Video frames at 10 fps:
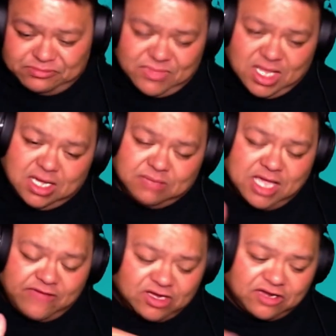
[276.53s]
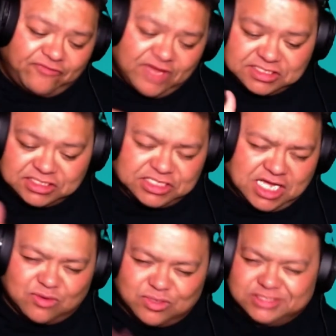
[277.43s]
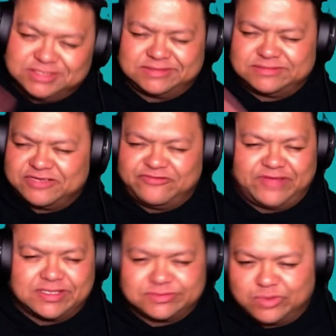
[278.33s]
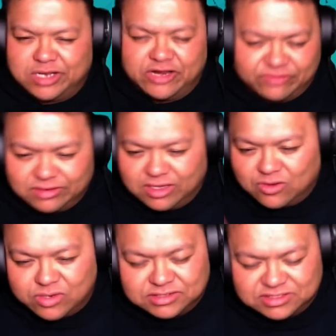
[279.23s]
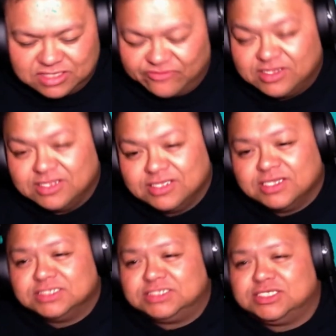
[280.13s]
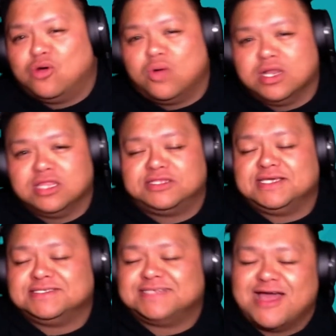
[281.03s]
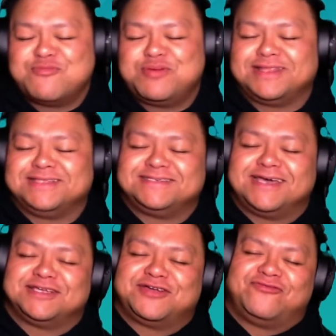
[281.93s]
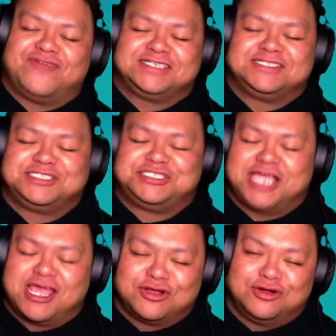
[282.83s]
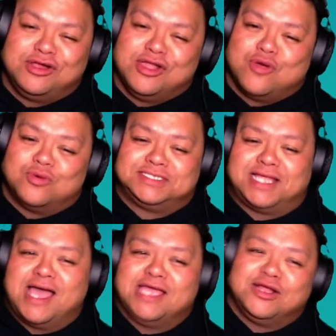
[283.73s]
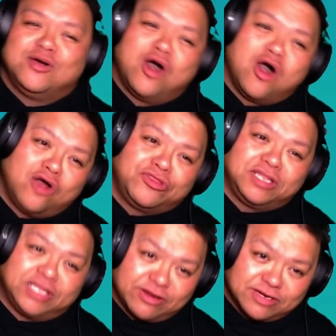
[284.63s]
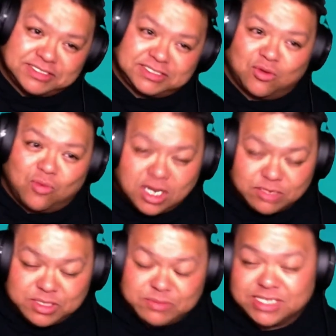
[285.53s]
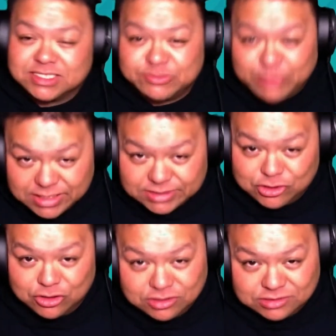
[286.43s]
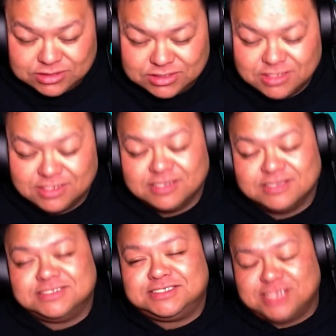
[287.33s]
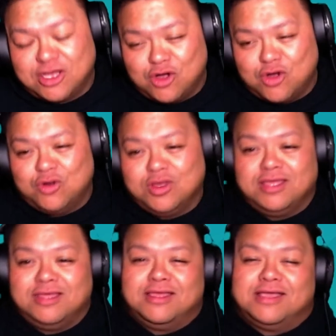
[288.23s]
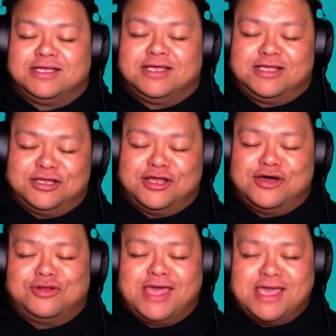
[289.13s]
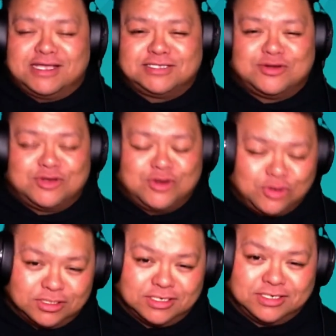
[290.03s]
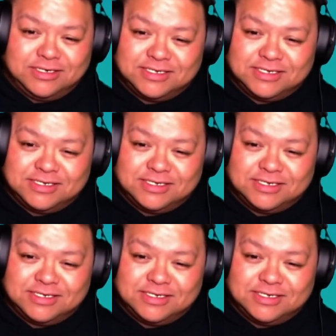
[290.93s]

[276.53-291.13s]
they have a Confessions channel where you just confess whatever, like weird stuff. So one of the things that I put inside the Confessions channel was that I know all the lyrics to Wanna Be by the Spice Girls. So good old Ecto Cooler